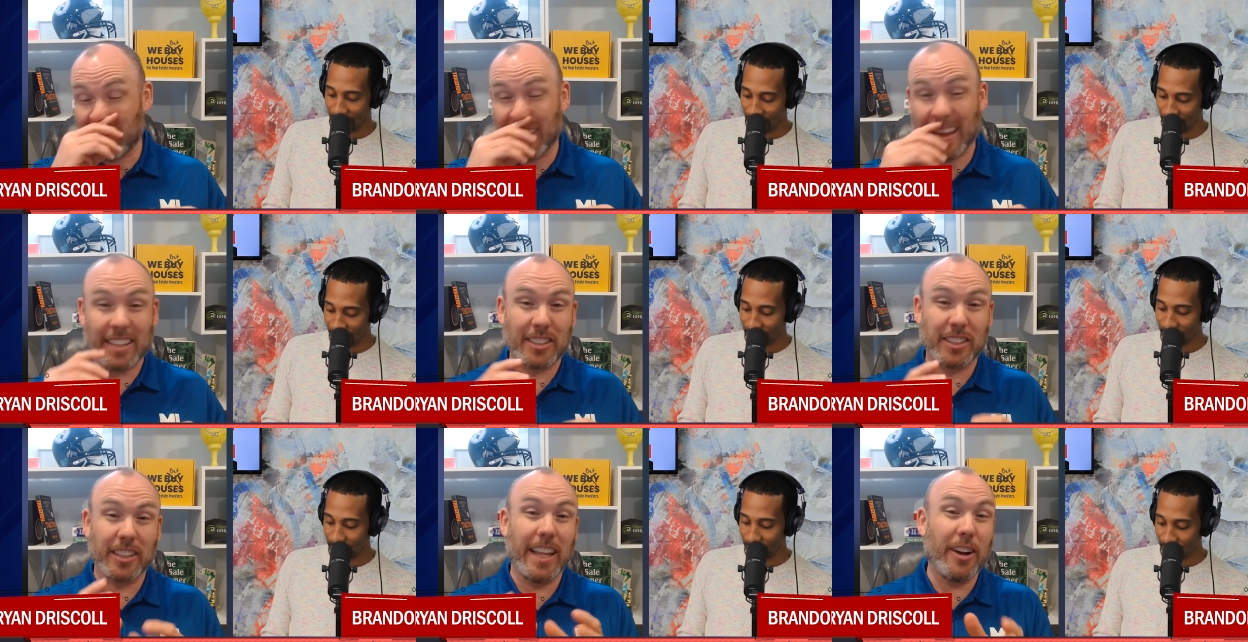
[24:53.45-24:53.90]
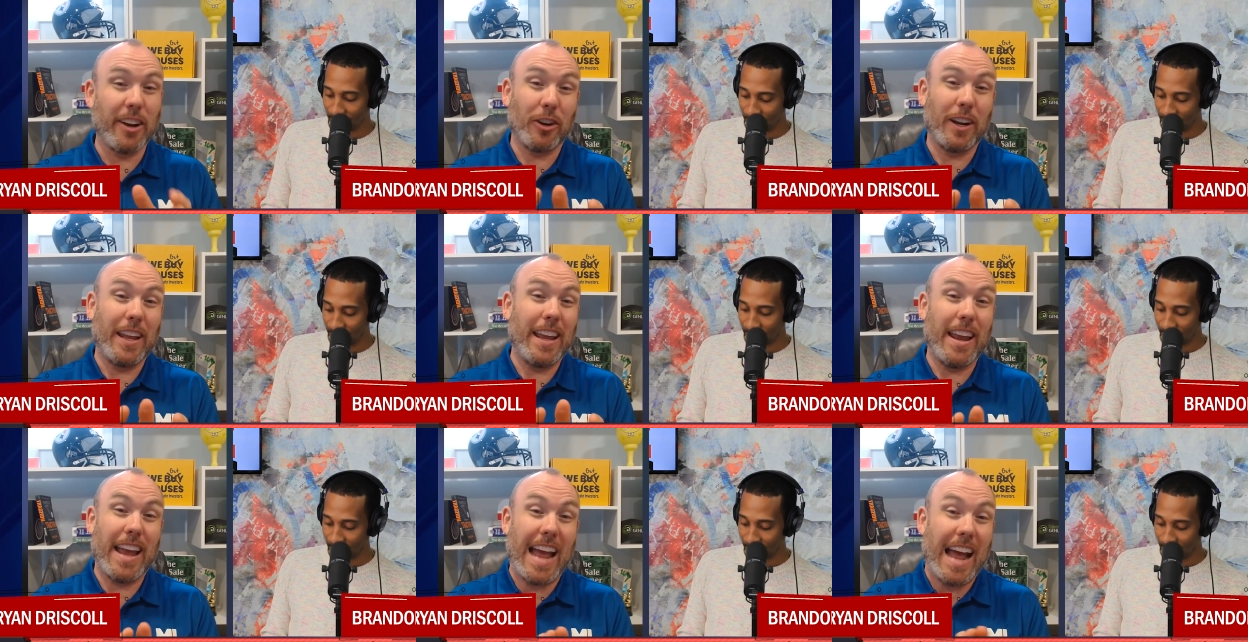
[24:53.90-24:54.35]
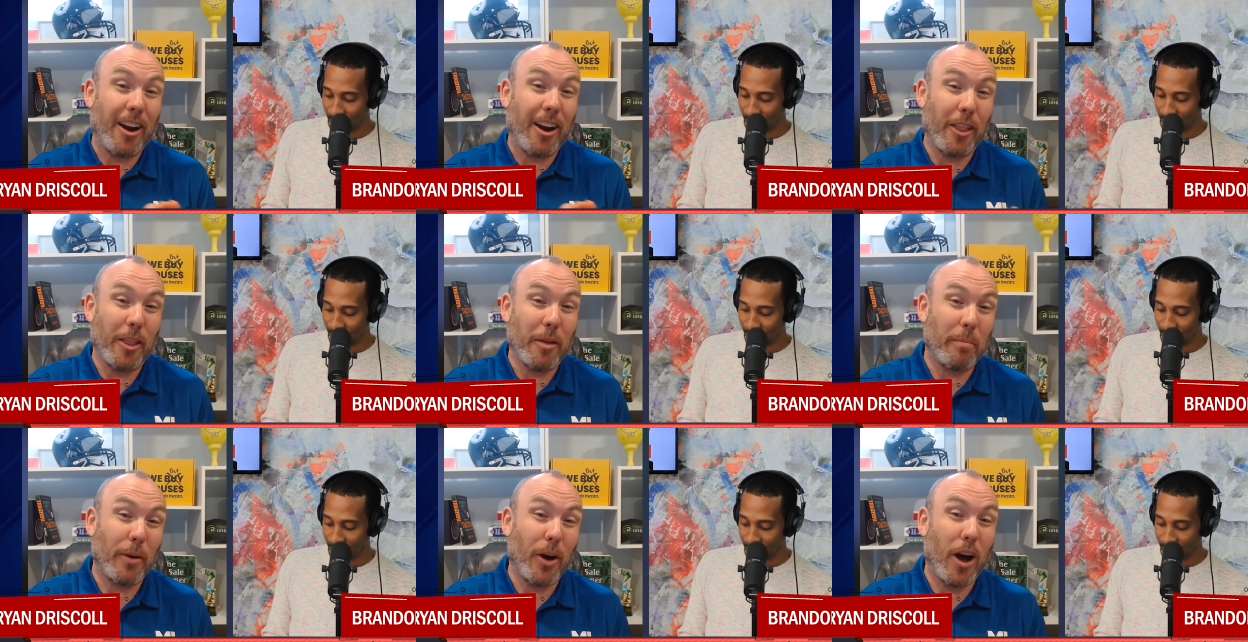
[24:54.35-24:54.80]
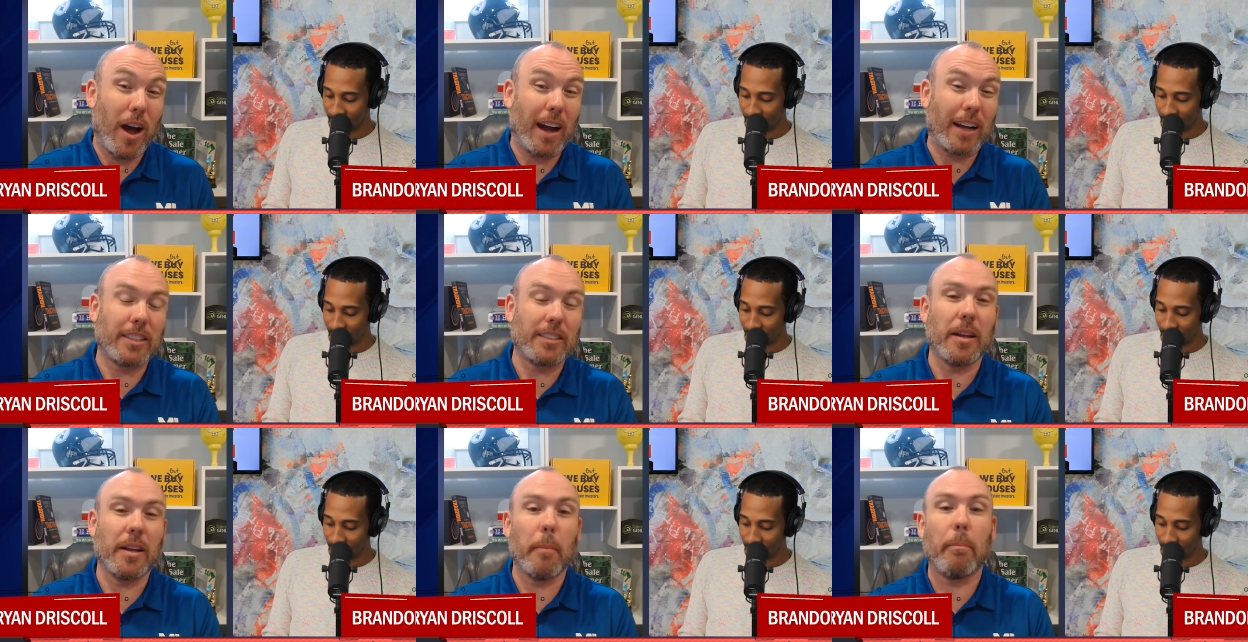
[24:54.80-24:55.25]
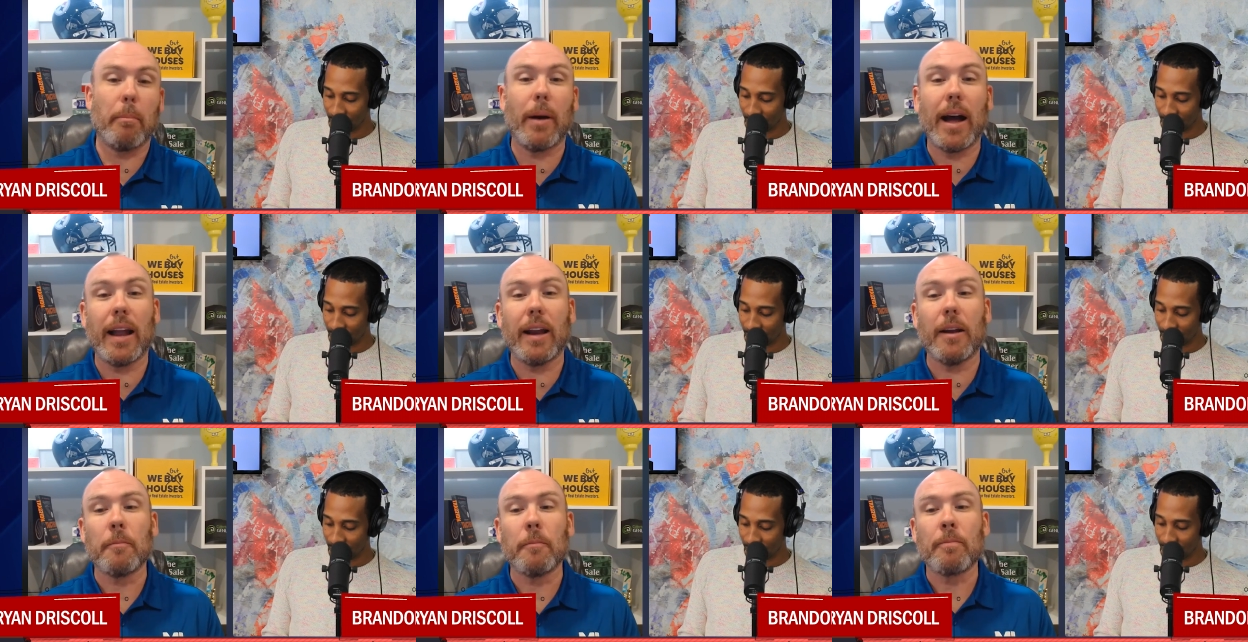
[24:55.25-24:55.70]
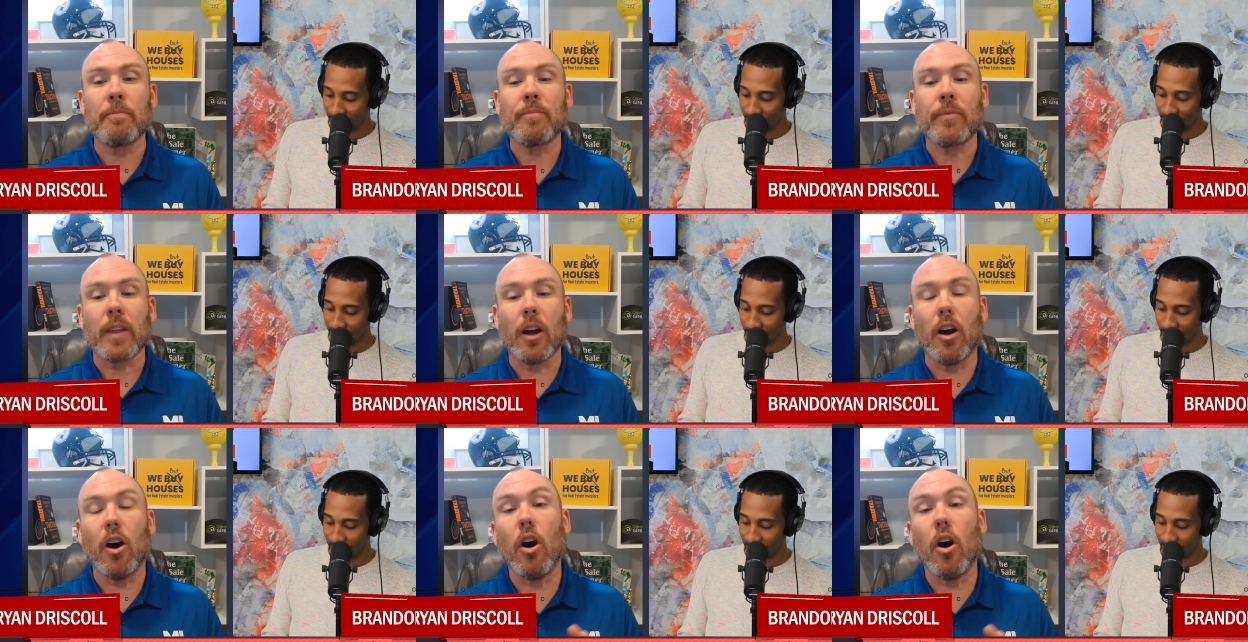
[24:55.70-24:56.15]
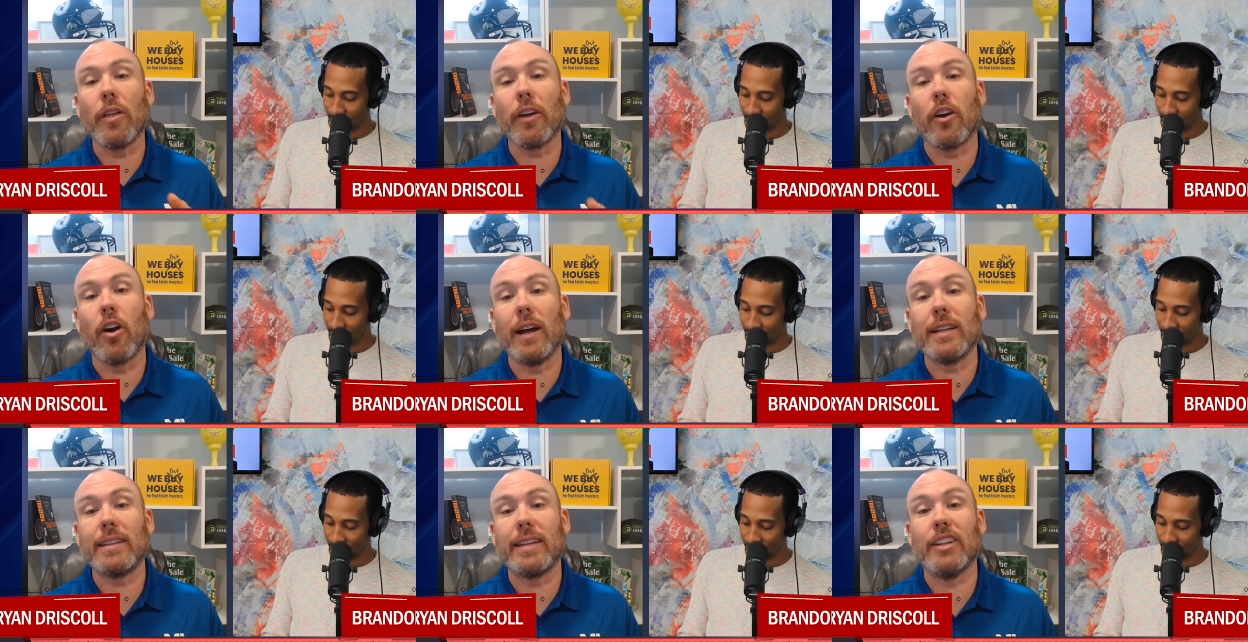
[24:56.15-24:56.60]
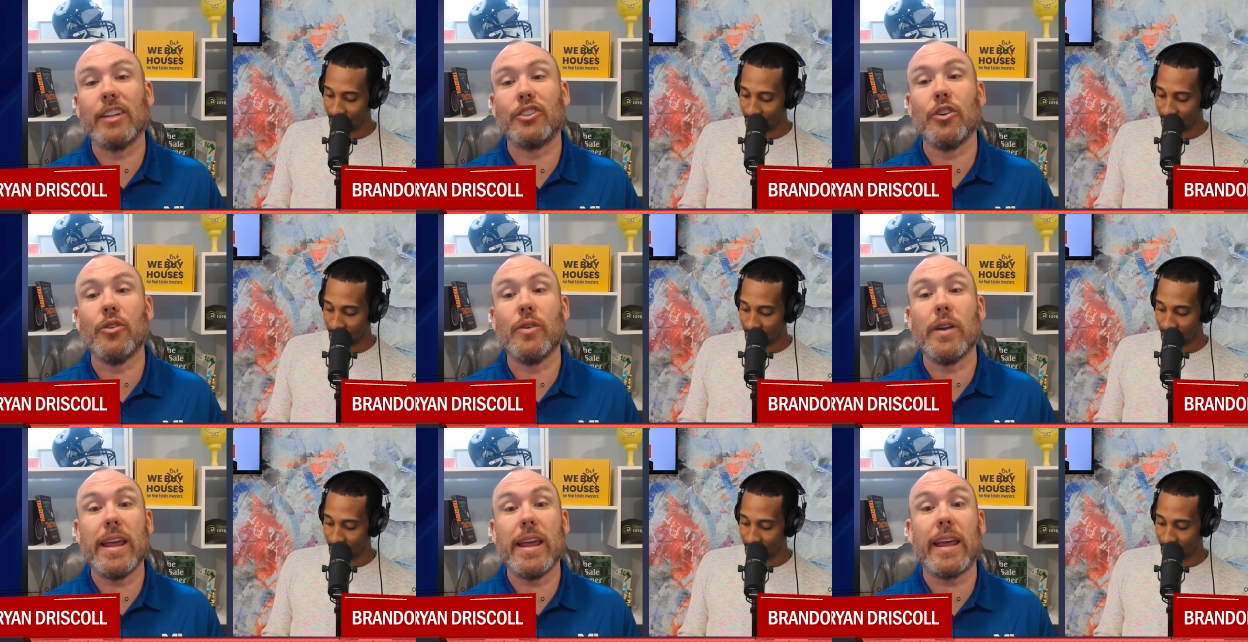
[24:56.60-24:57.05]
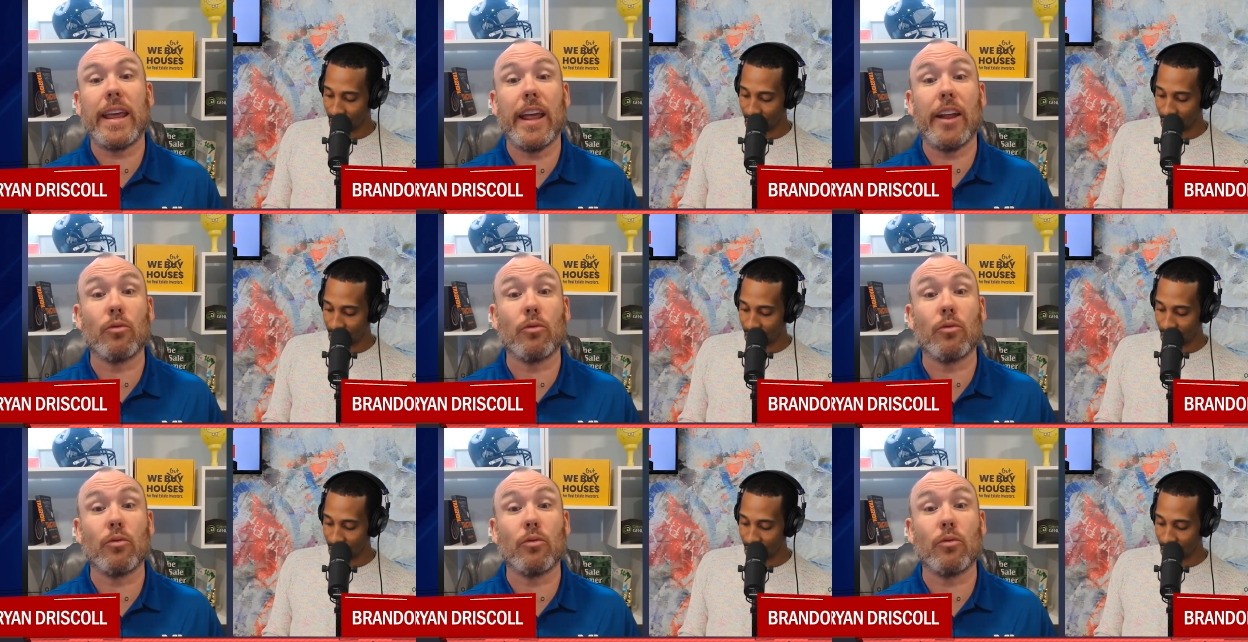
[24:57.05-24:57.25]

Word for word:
Speaker 1: it's literally out of the box, but all the content's unique.